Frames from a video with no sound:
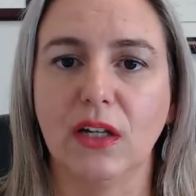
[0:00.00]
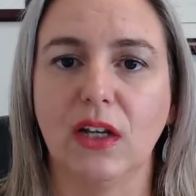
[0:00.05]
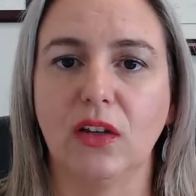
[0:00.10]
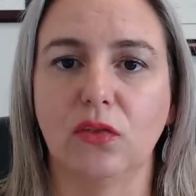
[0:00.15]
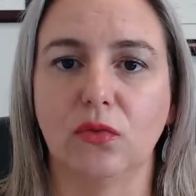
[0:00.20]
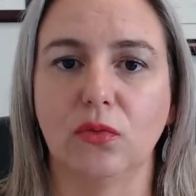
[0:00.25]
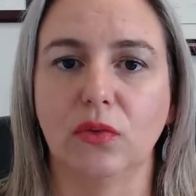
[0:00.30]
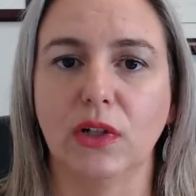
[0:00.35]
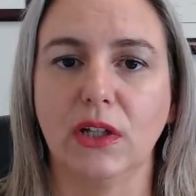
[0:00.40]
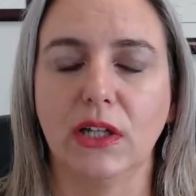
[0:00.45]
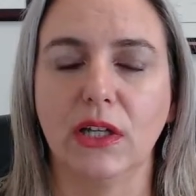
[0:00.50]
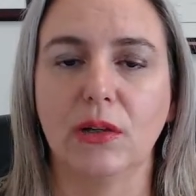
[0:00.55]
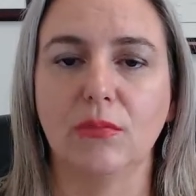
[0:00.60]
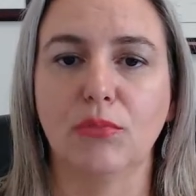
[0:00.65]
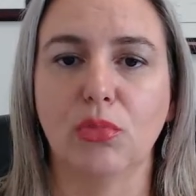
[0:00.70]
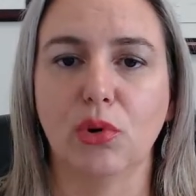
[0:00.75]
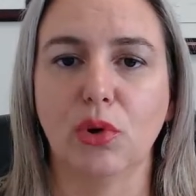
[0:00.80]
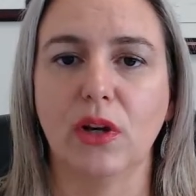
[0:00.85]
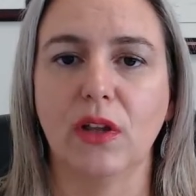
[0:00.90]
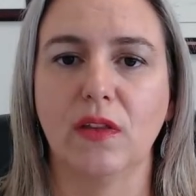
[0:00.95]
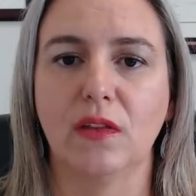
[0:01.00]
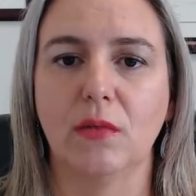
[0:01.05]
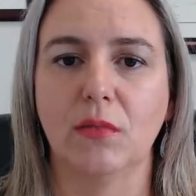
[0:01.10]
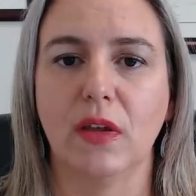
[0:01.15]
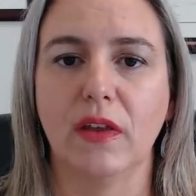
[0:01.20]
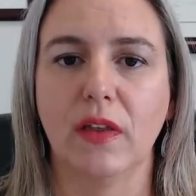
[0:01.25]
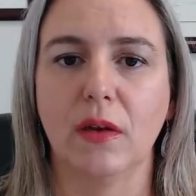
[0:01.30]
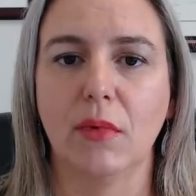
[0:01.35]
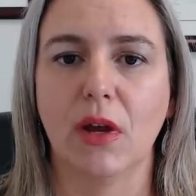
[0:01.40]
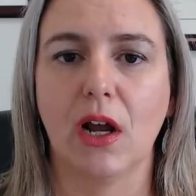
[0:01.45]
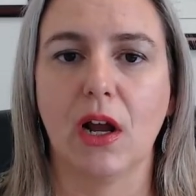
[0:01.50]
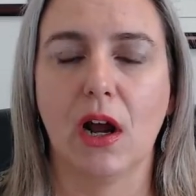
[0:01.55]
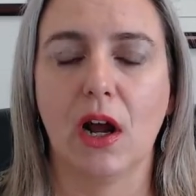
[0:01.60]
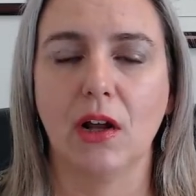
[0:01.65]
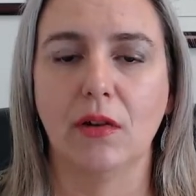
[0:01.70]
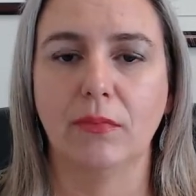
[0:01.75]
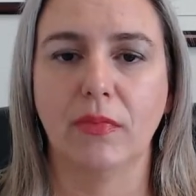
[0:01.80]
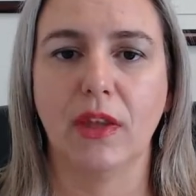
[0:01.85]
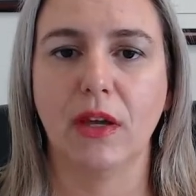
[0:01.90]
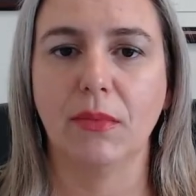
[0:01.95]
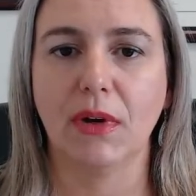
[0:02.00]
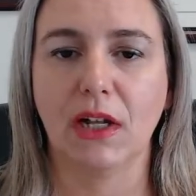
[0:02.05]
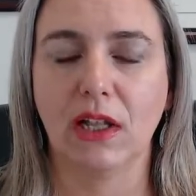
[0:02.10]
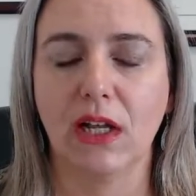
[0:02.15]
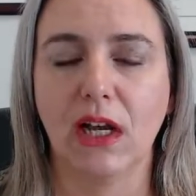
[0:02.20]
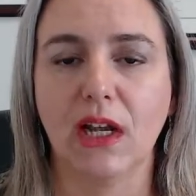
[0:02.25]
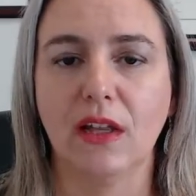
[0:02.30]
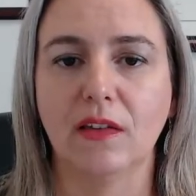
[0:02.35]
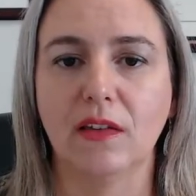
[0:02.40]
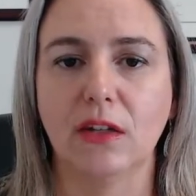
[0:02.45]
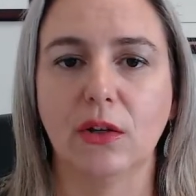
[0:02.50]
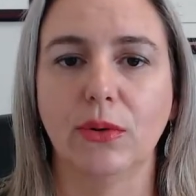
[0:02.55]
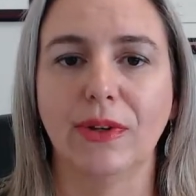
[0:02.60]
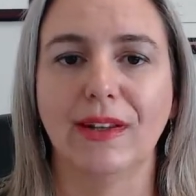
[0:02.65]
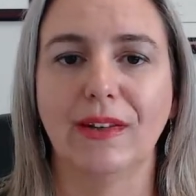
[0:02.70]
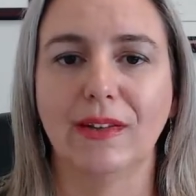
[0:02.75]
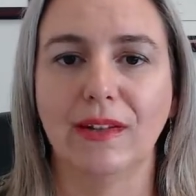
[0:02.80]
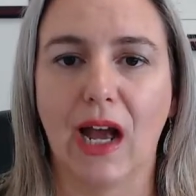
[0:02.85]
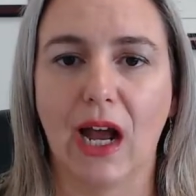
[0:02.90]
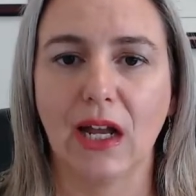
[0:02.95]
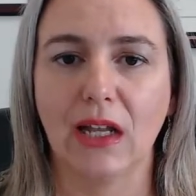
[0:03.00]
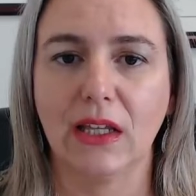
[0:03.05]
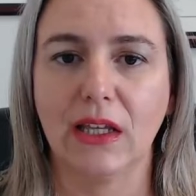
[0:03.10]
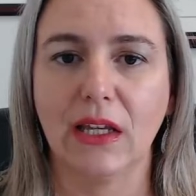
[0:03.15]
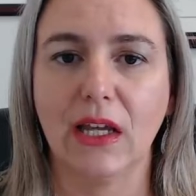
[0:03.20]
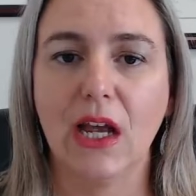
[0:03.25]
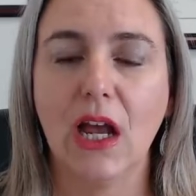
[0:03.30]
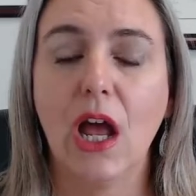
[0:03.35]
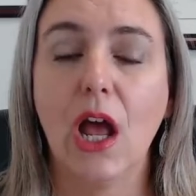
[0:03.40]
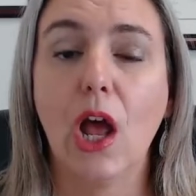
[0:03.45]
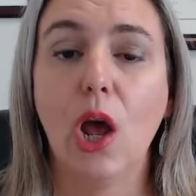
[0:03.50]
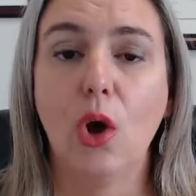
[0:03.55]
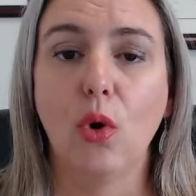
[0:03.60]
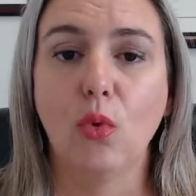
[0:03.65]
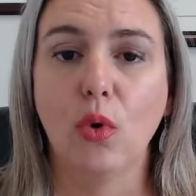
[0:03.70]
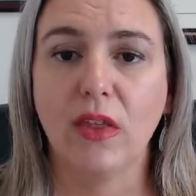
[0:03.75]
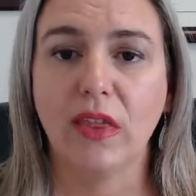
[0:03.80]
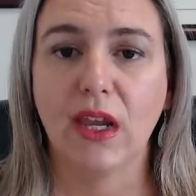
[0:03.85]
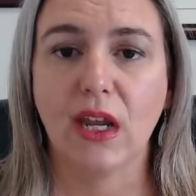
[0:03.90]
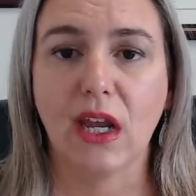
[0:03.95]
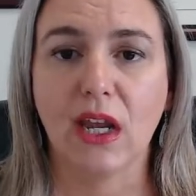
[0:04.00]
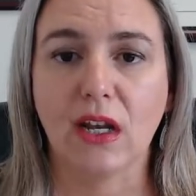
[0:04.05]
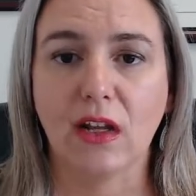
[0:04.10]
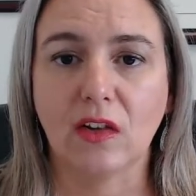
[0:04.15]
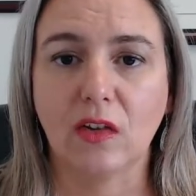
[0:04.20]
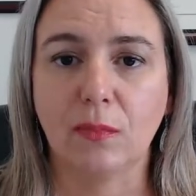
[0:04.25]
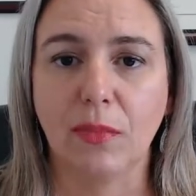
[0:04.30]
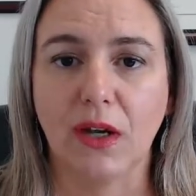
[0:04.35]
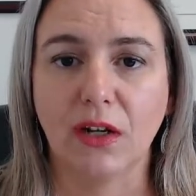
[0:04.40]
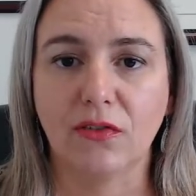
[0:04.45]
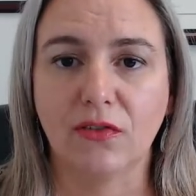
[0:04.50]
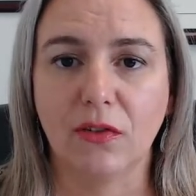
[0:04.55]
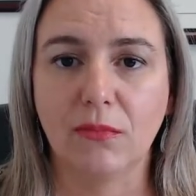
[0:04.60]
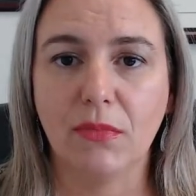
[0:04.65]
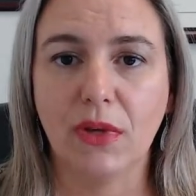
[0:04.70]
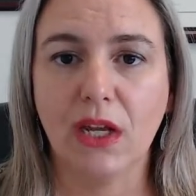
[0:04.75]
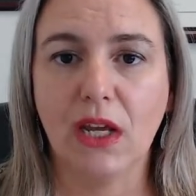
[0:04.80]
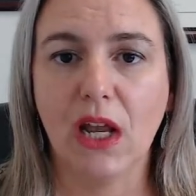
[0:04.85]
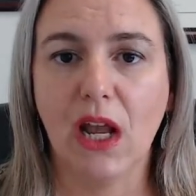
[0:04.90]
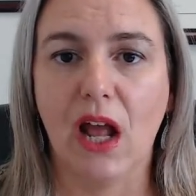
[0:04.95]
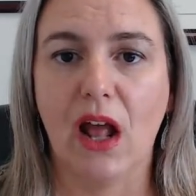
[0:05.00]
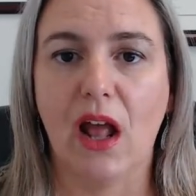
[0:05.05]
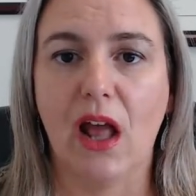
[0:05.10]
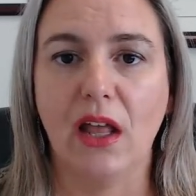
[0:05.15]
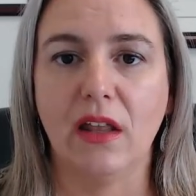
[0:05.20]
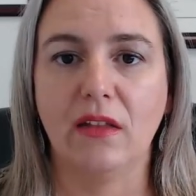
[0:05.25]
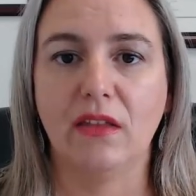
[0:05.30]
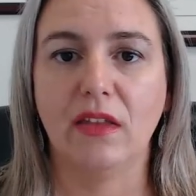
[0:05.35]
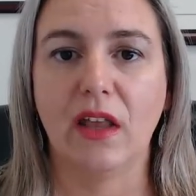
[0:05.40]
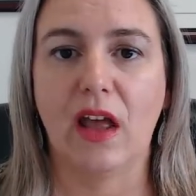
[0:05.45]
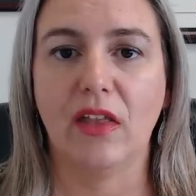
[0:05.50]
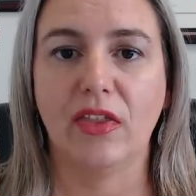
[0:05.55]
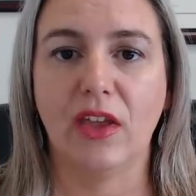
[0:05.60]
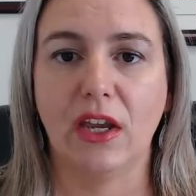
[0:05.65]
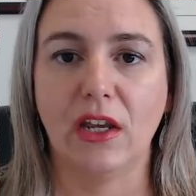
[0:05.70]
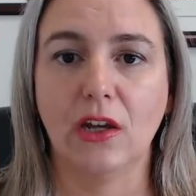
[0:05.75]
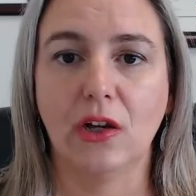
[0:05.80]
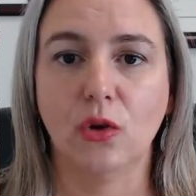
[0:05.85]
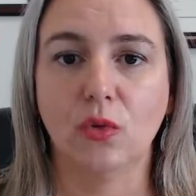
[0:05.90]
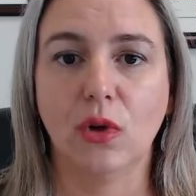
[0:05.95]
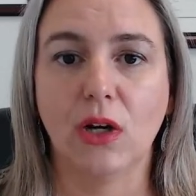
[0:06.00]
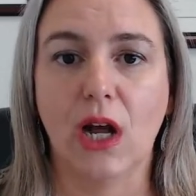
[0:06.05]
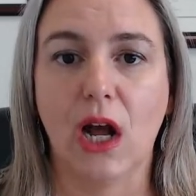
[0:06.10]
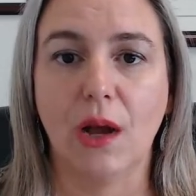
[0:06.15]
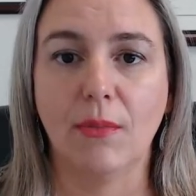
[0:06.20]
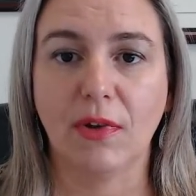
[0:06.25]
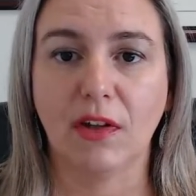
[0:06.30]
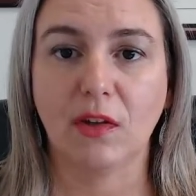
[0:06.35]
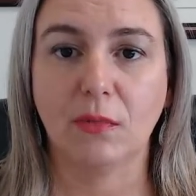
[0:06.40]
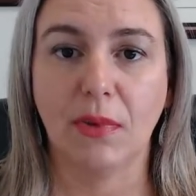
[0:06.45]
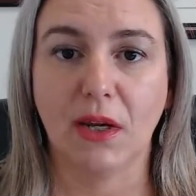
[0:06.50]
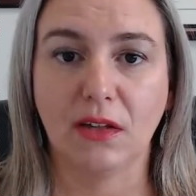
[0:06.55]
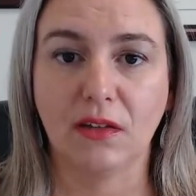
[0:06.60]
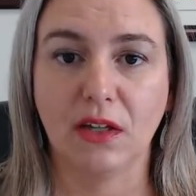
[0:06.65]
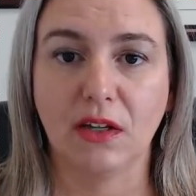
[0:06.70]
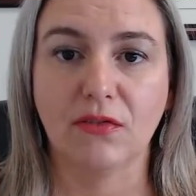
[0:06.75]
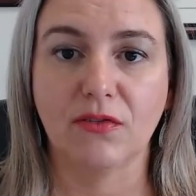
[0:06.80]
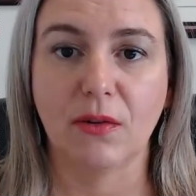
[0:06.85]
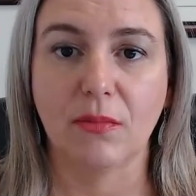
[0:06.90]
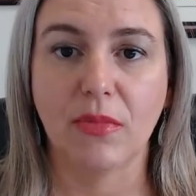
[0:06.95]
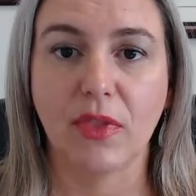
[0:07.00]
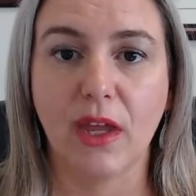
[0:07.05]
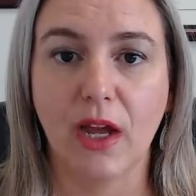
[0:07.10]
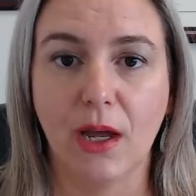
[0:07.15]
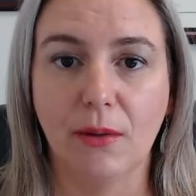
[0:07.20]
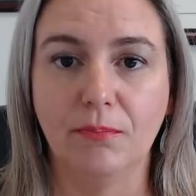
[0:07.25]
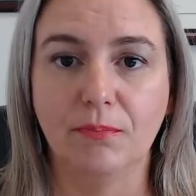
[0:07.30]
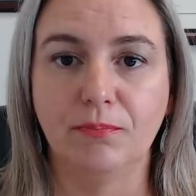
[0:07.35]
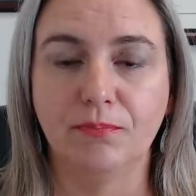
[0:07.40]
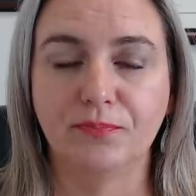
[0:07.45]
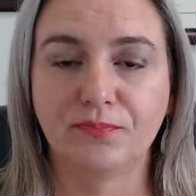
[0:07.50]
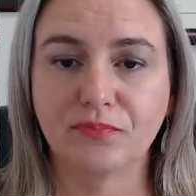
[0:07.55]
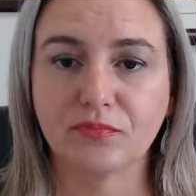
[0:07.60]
It's really important to me that my clients know exactly what they can expect from me and that they know what I'm expecting from them.